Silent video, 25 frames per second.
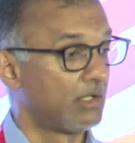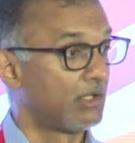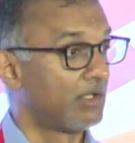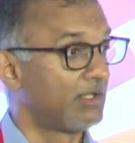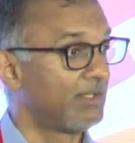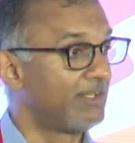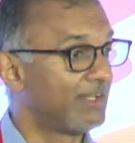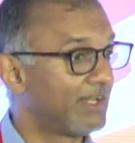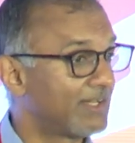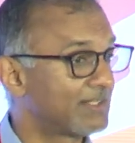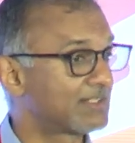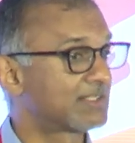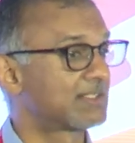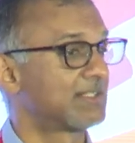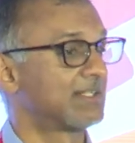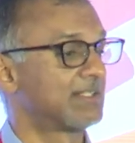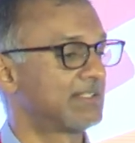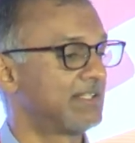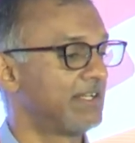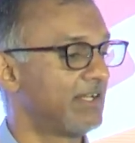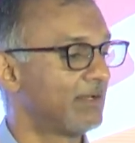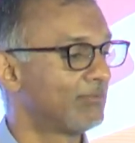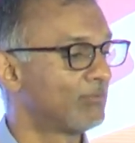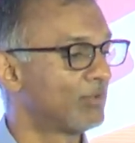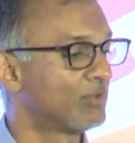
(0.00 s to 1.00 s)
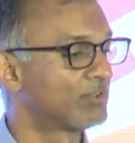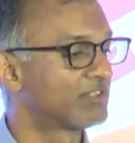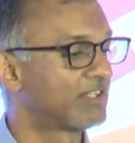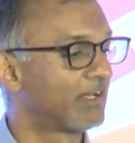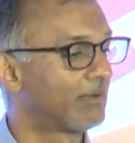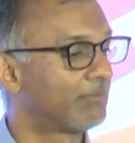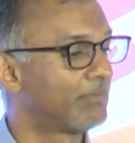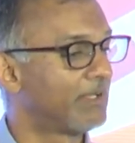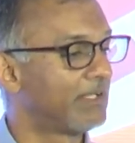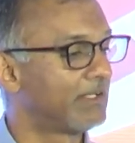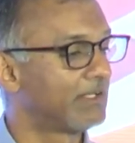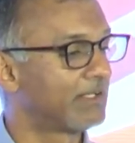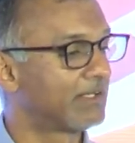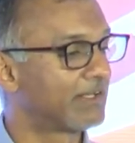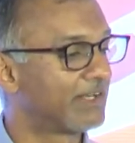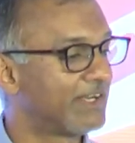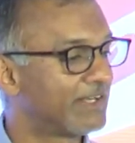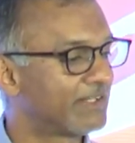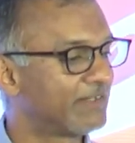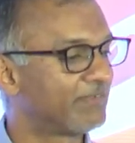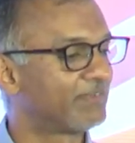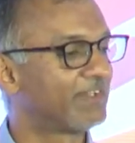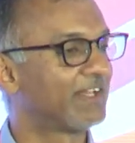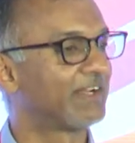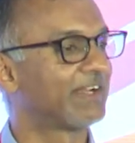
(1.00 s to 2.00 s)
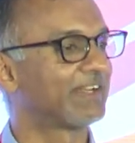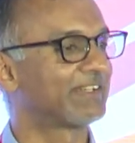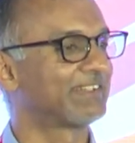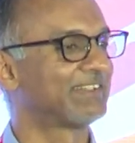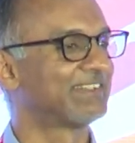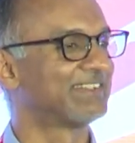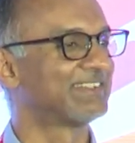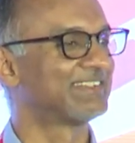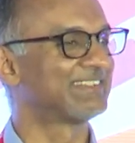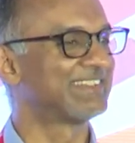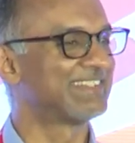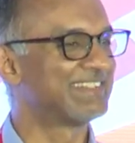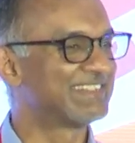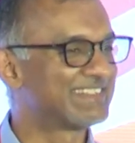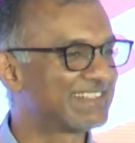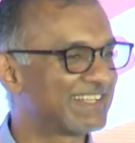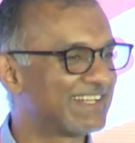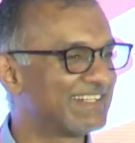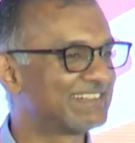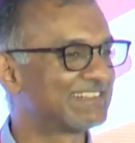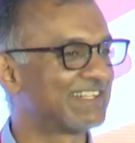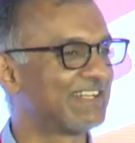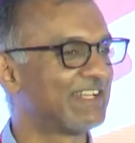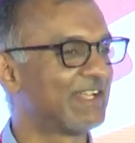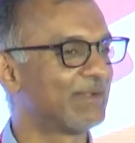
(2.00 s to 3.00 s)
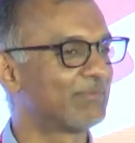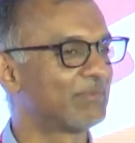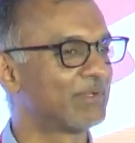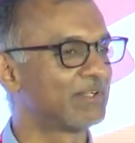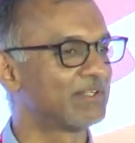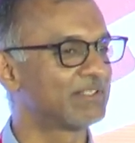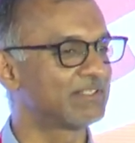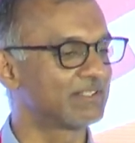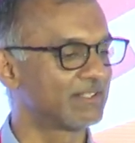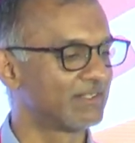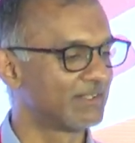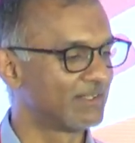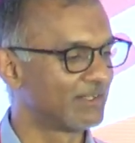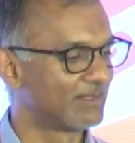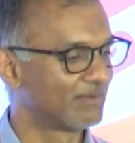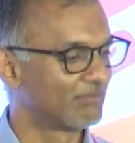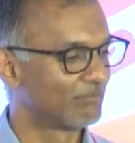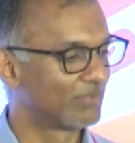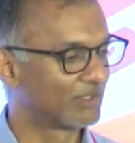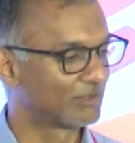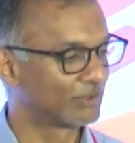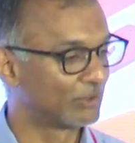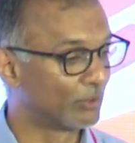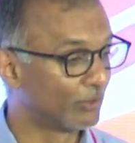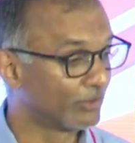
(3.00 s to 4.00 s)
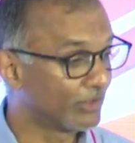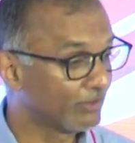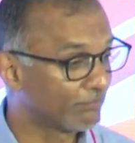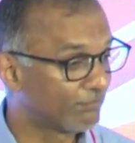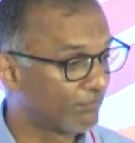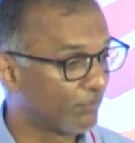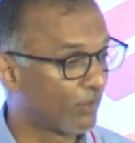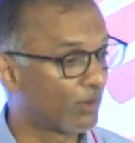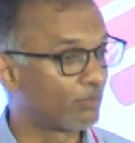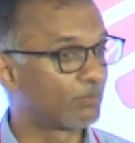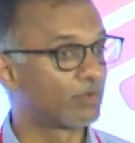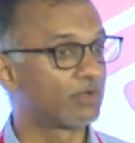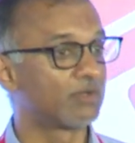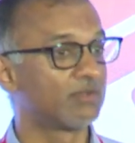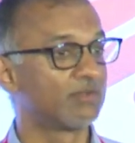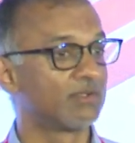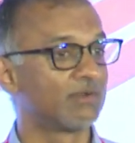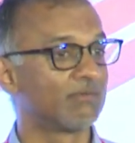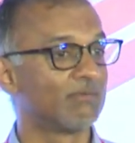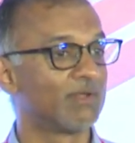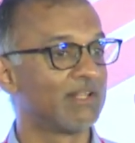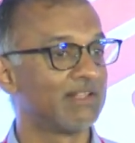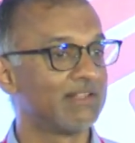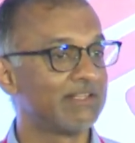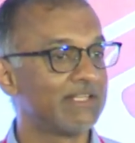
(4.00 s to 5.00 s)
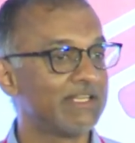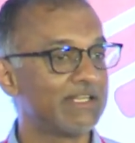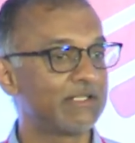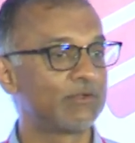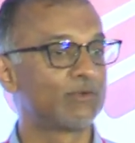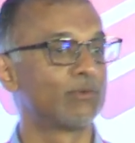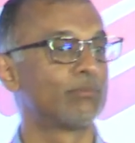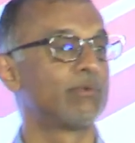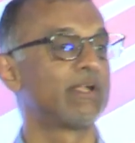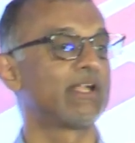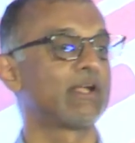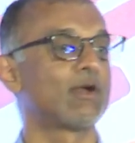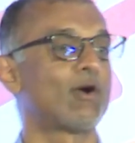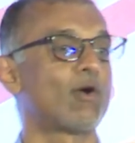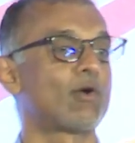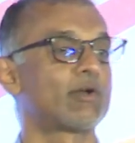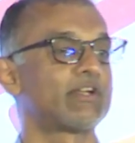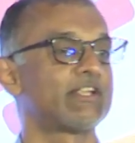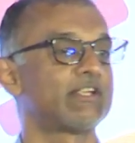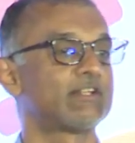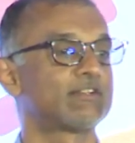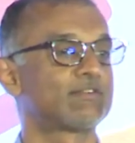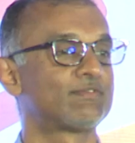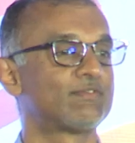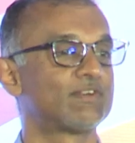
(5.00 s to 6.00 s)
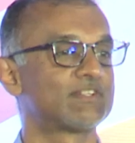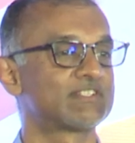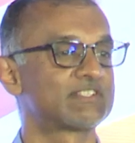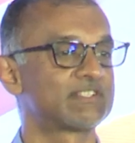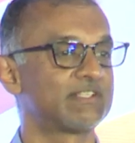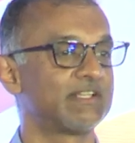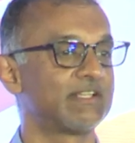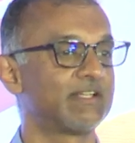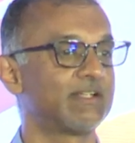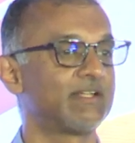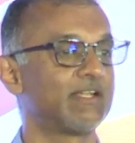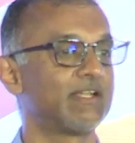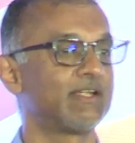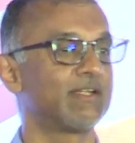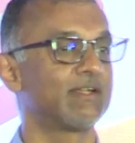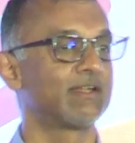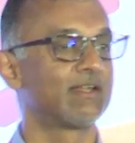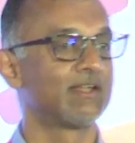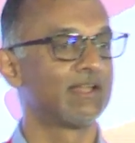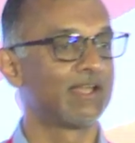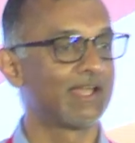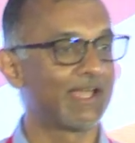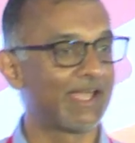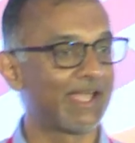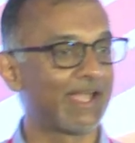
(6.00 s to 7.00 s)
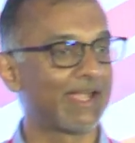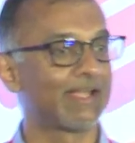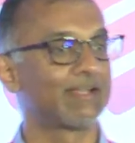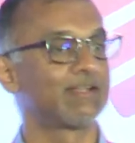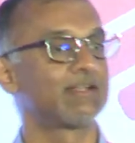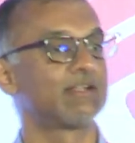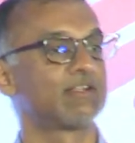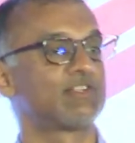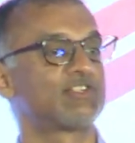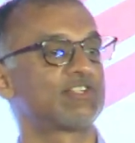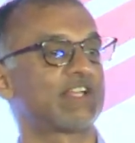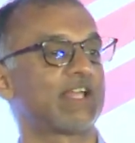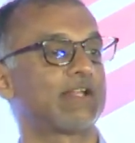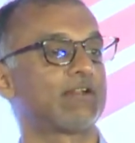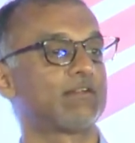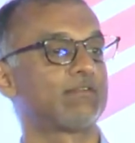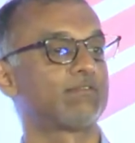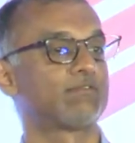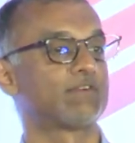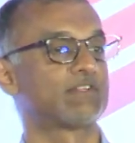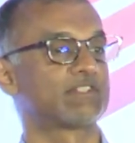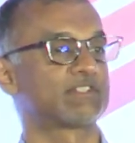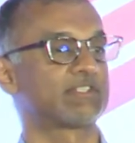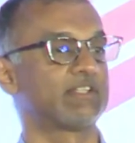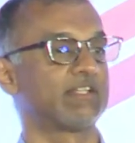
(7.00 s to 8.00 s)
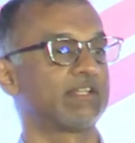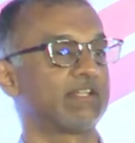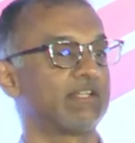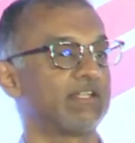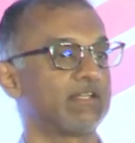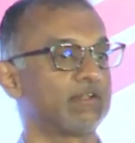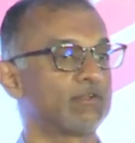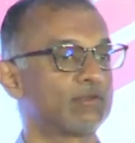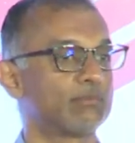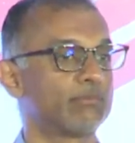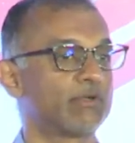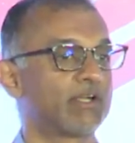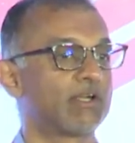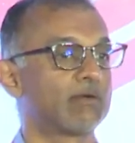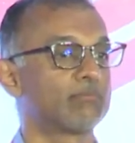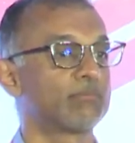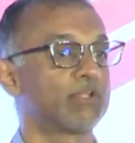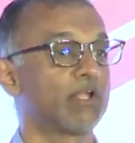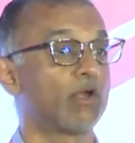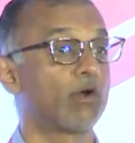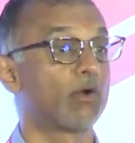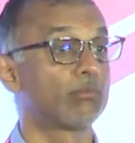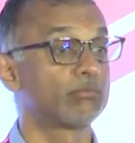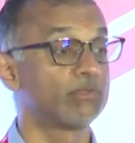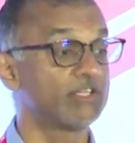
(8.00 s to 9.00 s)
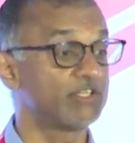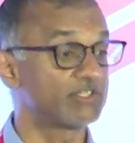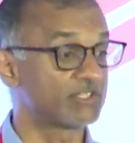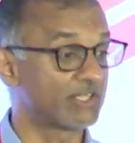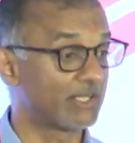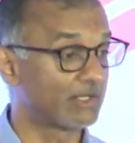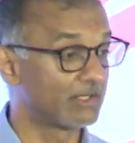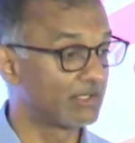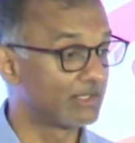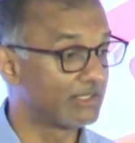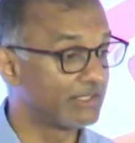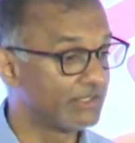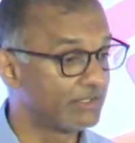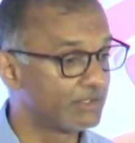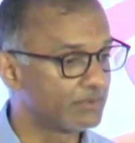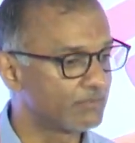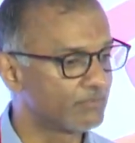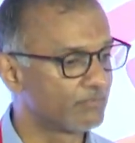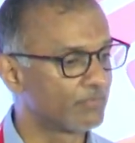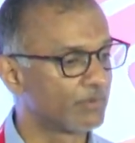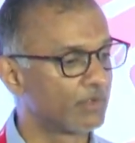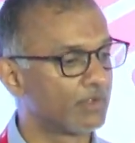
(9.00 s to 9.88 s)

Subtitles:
Yes, CMOs have been creative directors and sales enablers, but going forward, we'll need to bring audience first thinking and channel first thinking to become the omni-channel leader.